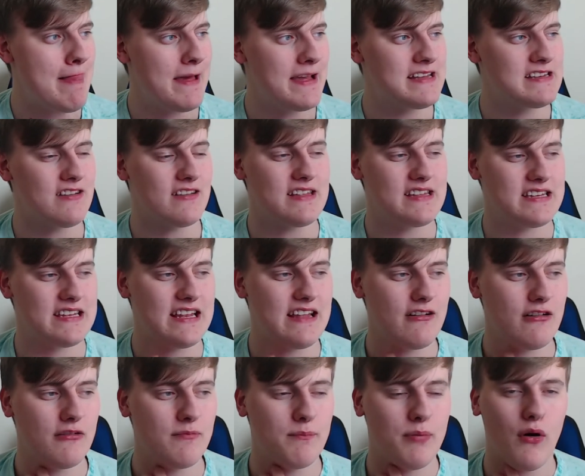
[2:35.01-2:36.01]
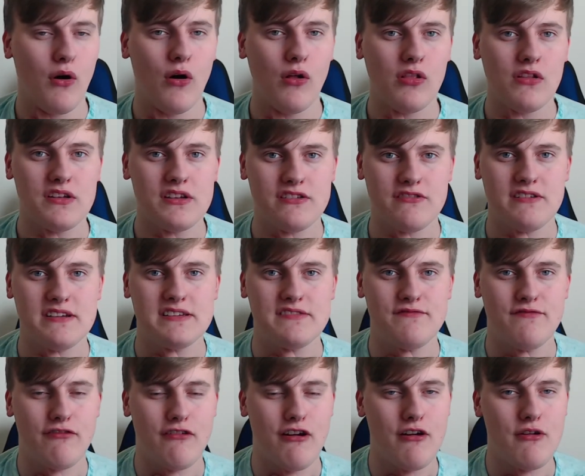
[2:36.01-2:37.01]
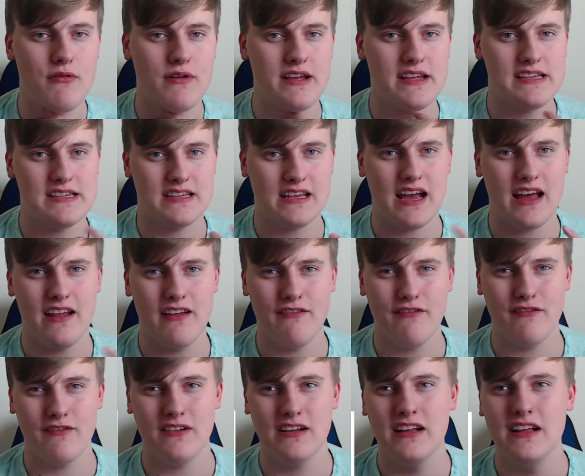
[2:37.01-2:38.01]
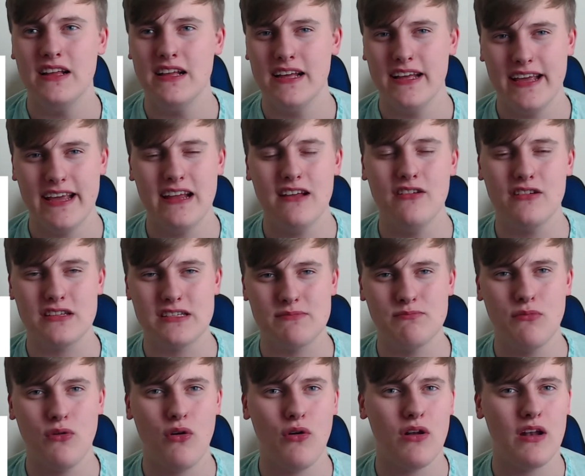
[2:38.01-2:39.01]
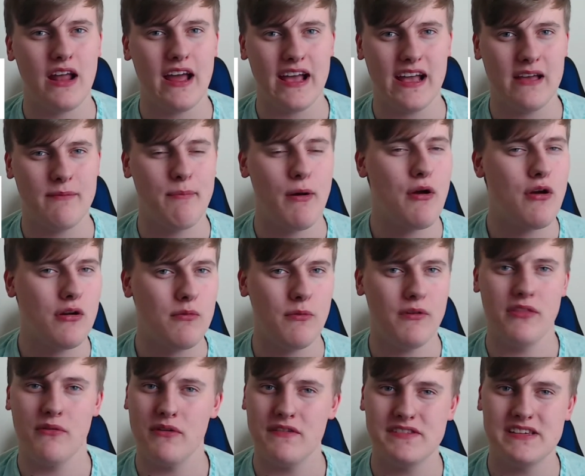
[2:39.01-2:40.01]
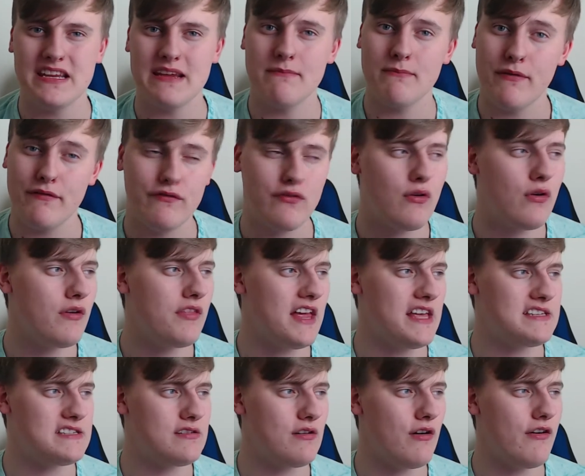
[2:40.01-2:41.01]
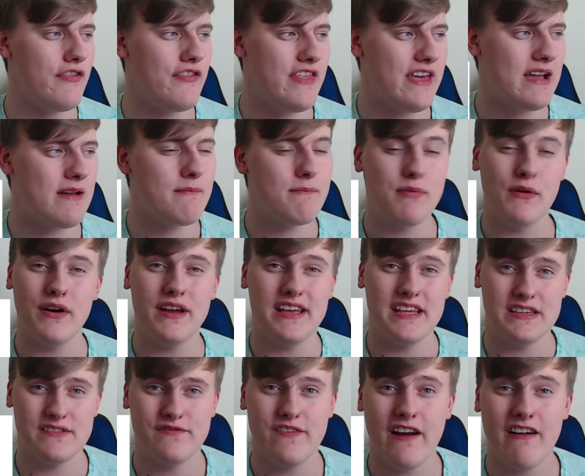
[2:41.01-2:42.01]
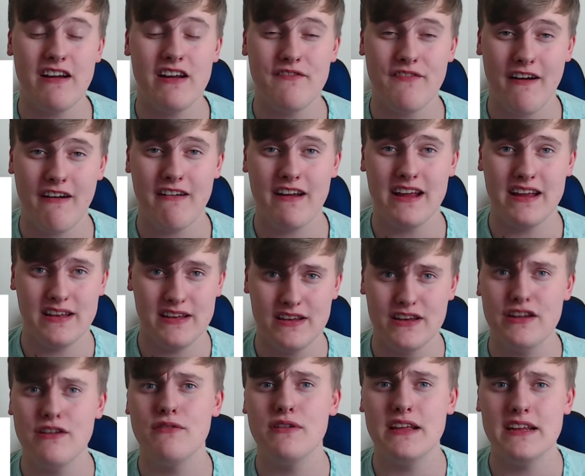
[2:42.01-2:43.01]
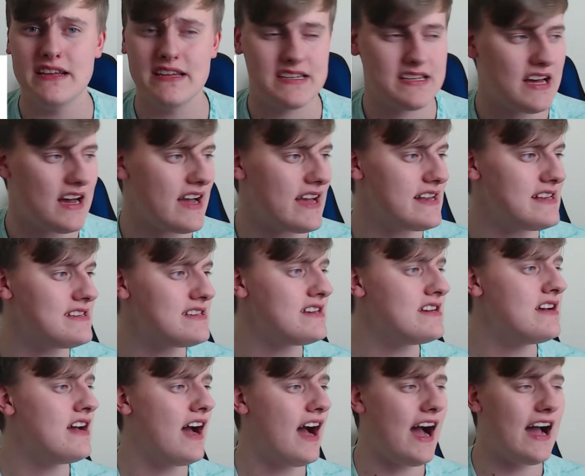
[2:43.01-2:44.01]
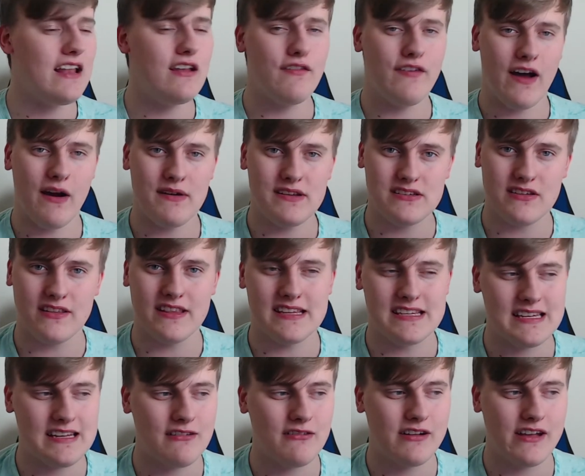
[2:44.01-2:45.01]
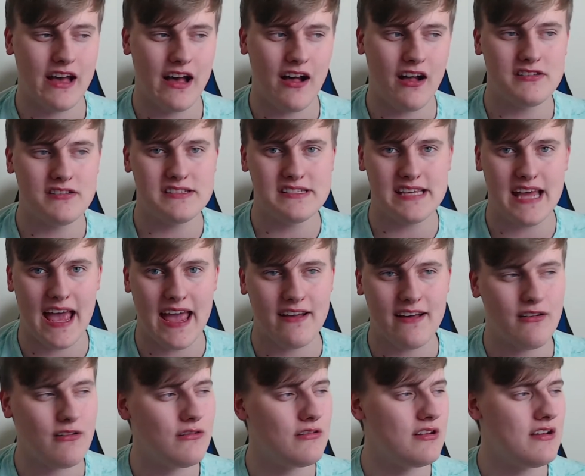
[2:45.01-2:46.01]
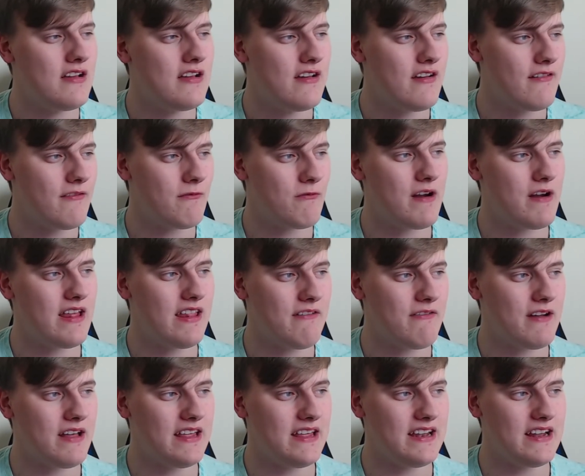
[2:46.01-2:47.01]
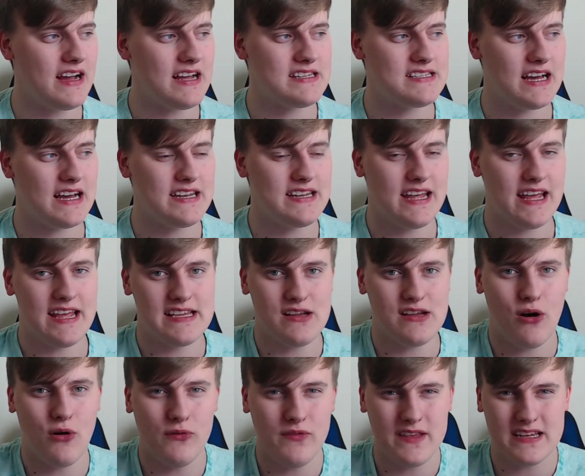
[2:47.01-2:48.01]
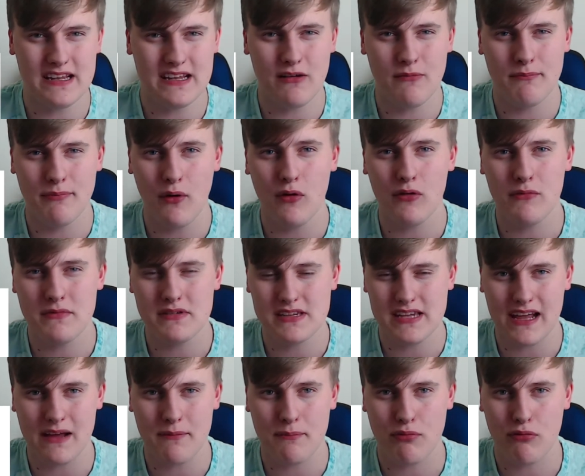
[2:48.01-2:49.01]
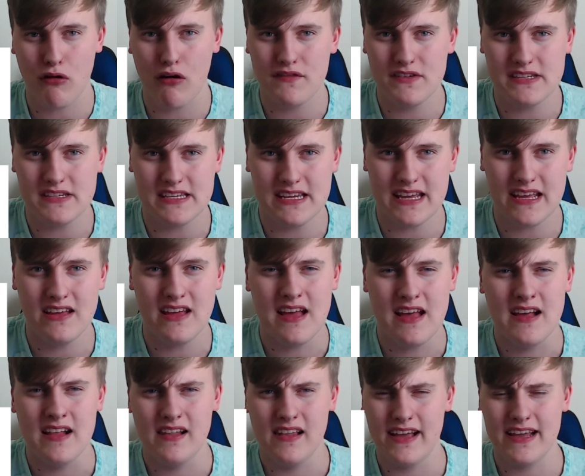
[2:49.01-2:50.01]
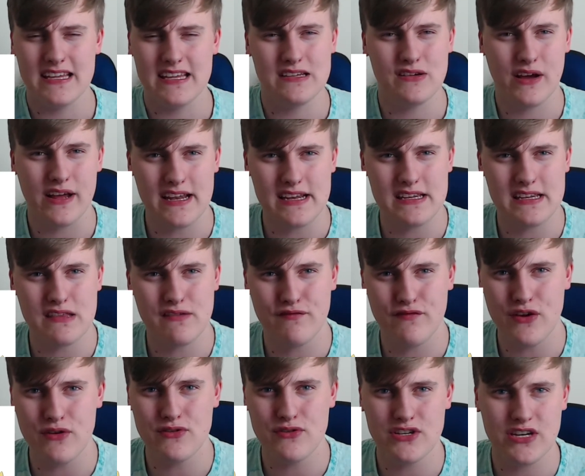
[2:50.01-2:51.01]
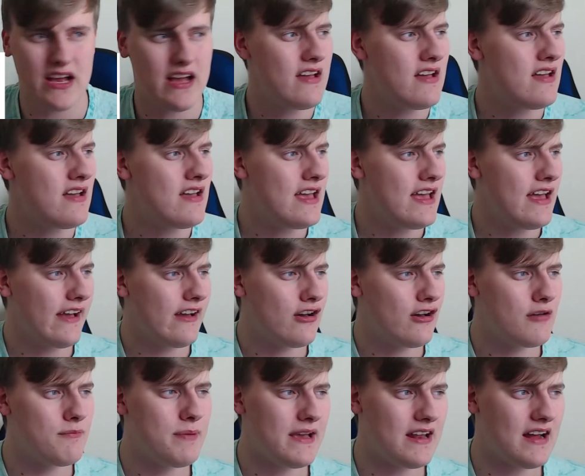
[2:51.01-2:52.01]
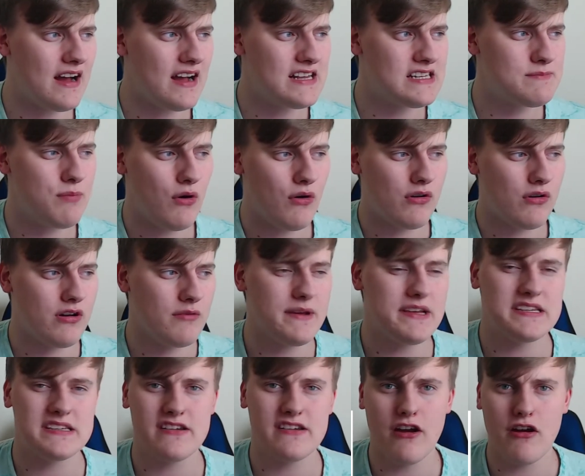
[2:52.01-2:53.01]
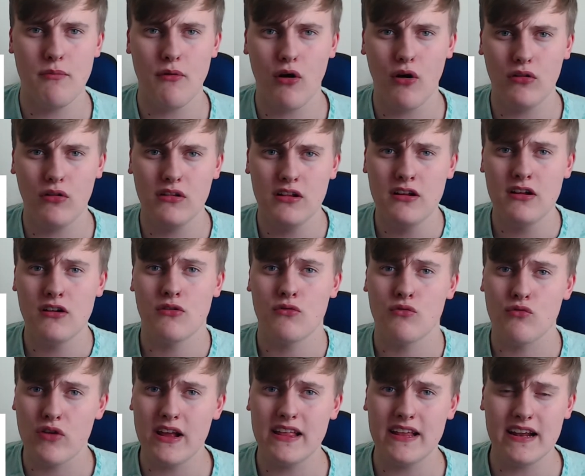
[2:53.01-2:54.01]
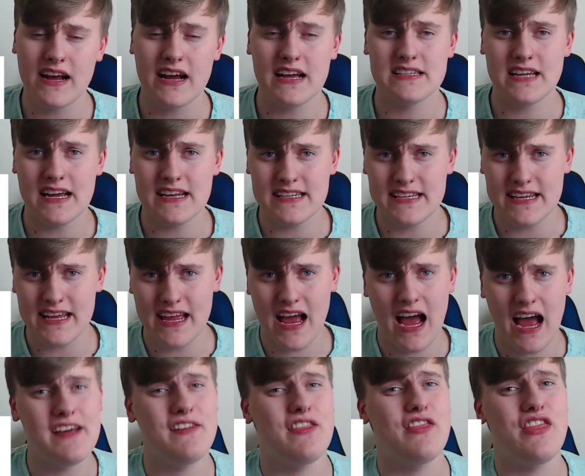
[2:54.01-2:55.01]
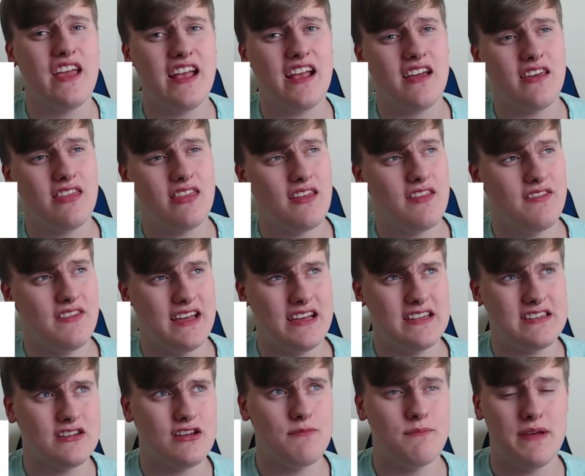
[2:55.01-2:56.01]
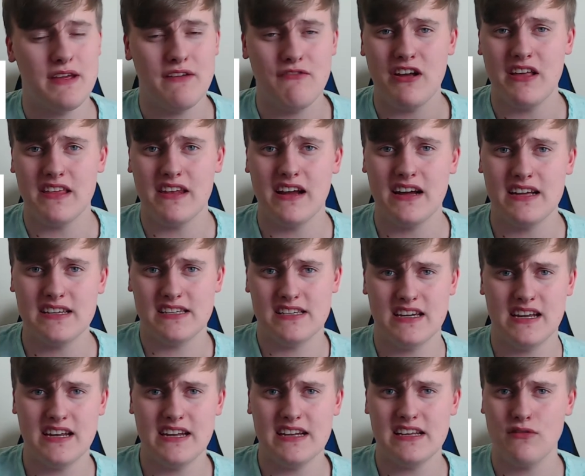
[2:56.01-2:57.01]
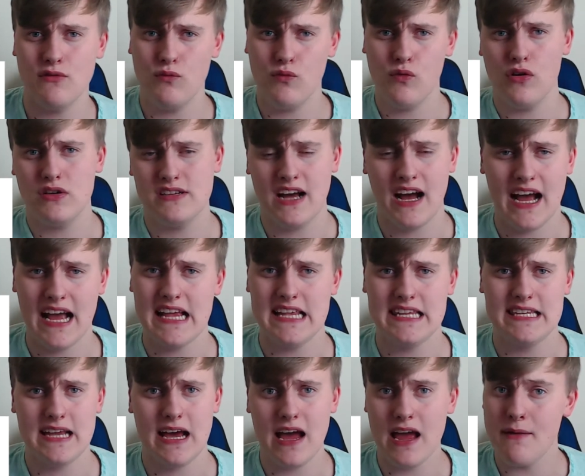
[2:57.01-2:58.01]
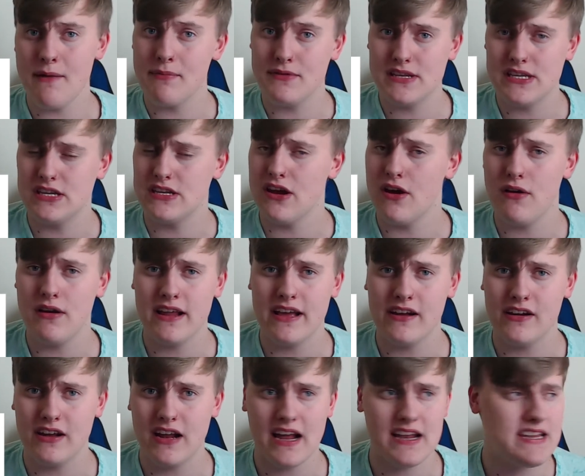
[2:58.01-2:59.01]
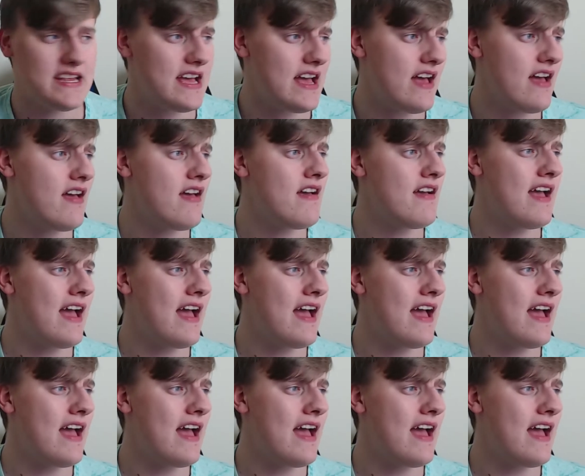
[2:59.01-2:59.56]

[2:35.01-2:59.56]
He's got this little ball under his throat. He looks more like Pokemon that we've seen before, that sort of thing, but he's very newly designed. I love how he's got this little curled tail. Really nice idea. He's holding this little ball almost like a prophecy, like he's looking into the future. Could be an ice ball, could be a snowball. Really nice idea. I think that this could be really nice to turn into a water ice type. Totally a good idea.